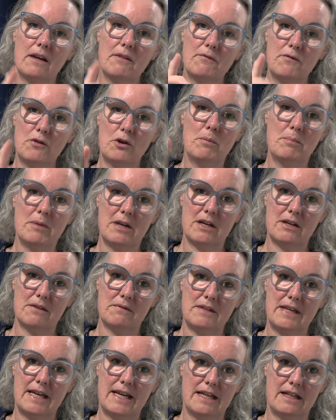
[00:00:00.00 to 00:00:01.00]
phobia
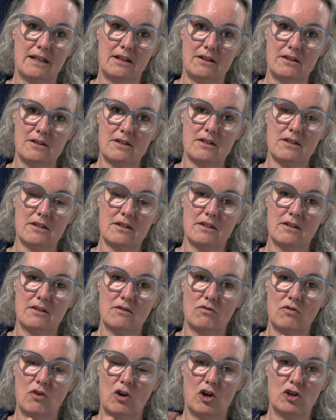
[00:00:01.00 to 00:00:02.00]
of needles
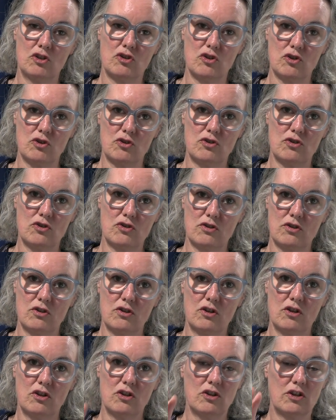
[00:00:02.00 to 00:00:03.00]
or just
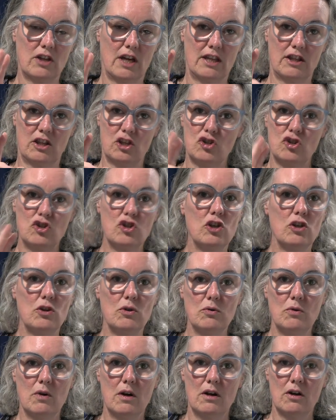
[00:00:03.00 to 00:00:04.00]
that they're
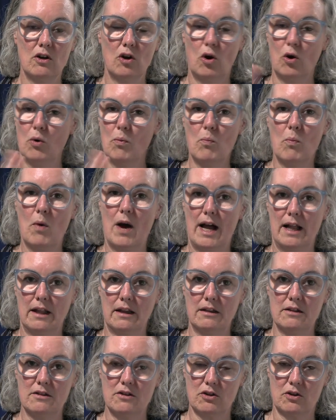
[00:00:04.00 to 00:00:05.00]
too
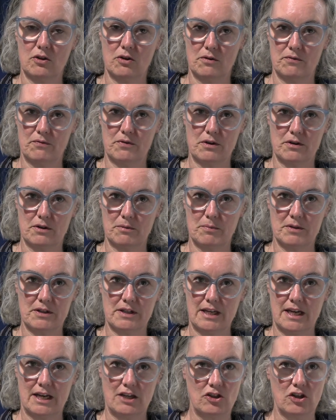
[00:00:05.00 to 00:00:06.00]
unwell to go through the
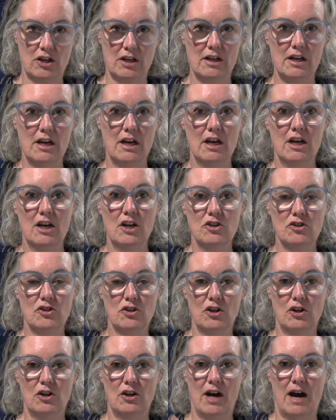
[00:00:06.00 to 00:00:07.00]
procedure.
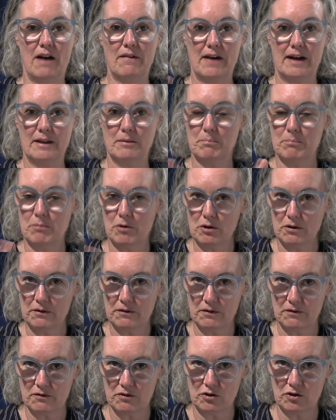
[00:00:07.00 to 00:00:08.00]
So I've had
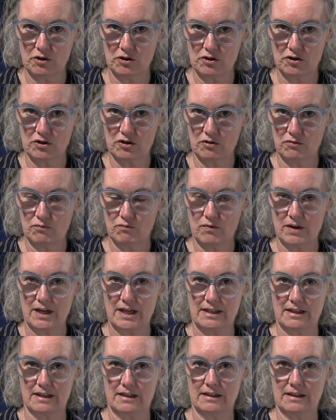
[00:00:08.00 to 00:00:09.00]
both of those
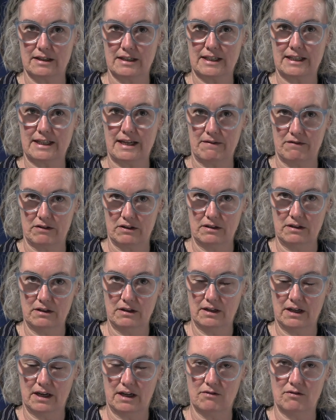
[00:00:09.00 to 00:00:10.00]
reasons given
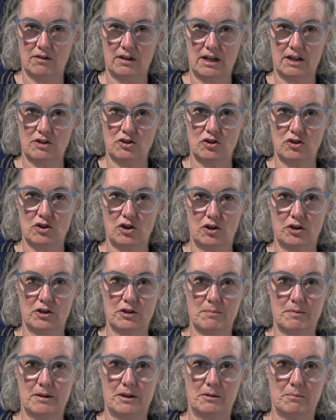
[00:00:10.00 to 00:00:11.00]
in relation to
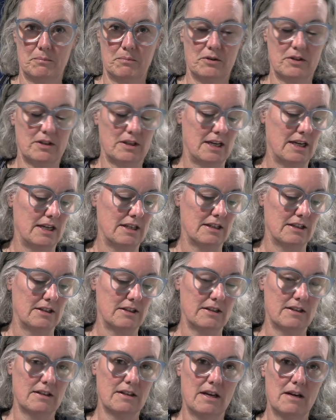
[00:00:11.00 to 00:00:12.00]
hospital
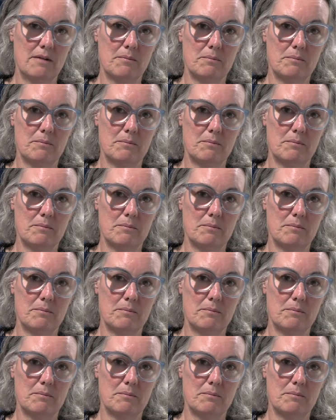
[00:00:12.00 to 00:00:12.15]
procedures.